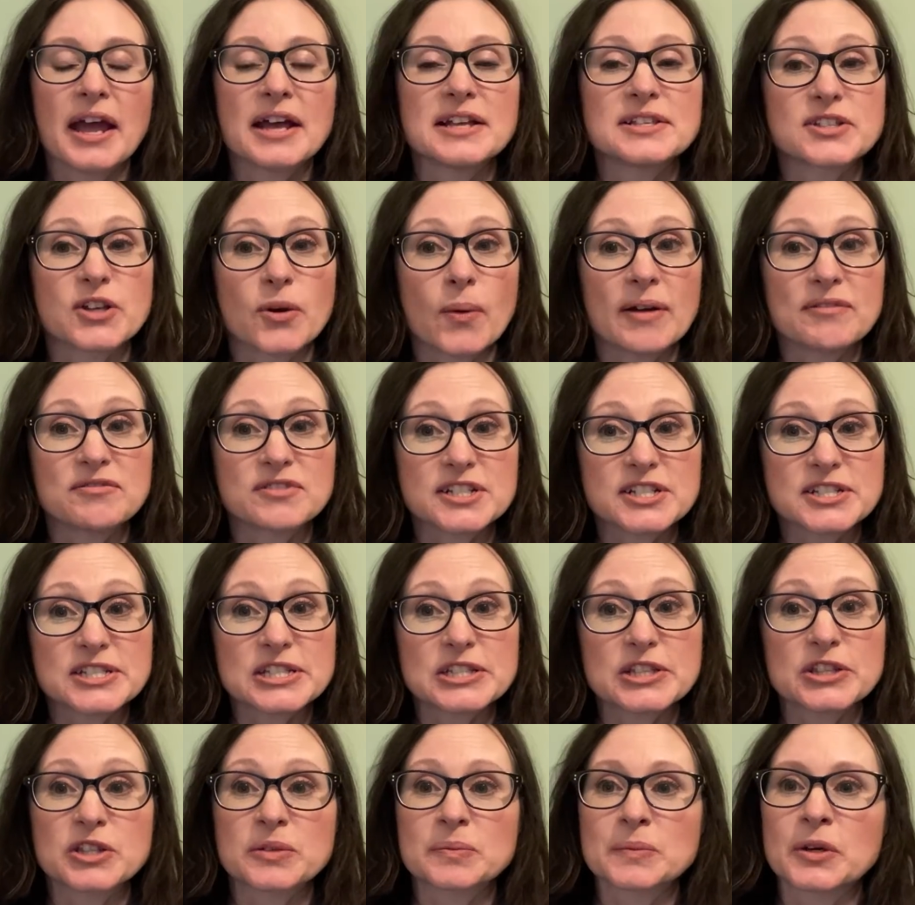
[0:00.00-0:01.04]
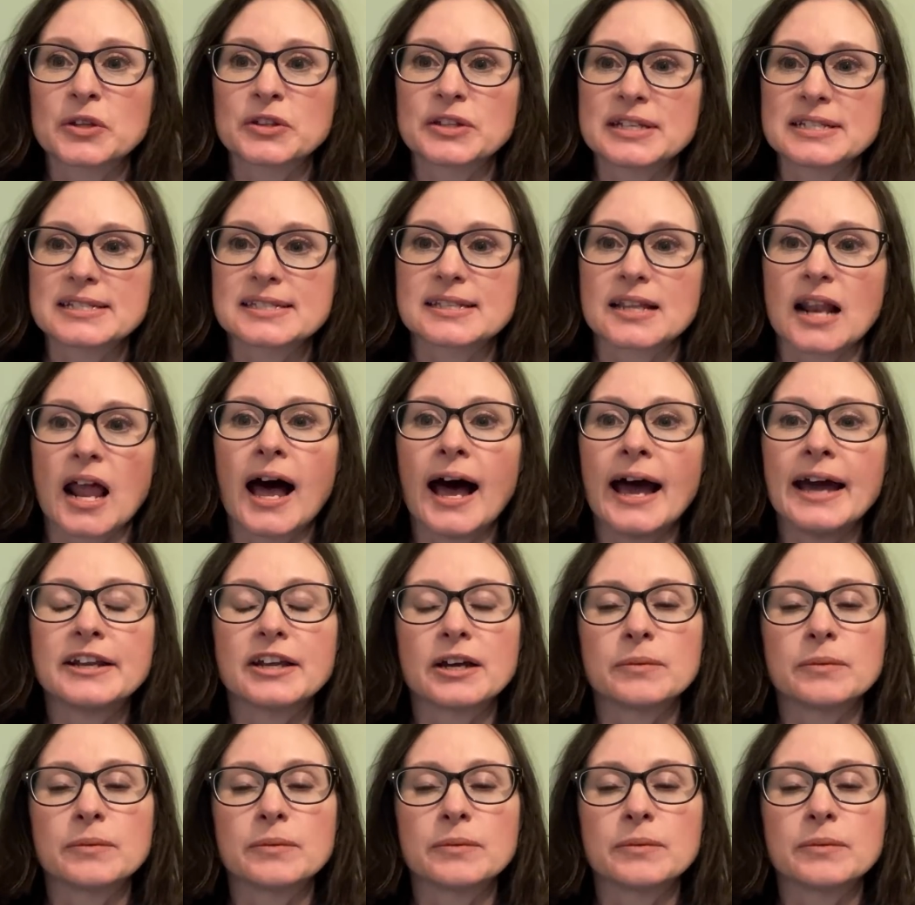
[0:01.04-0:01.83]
So I've listed them on this slide.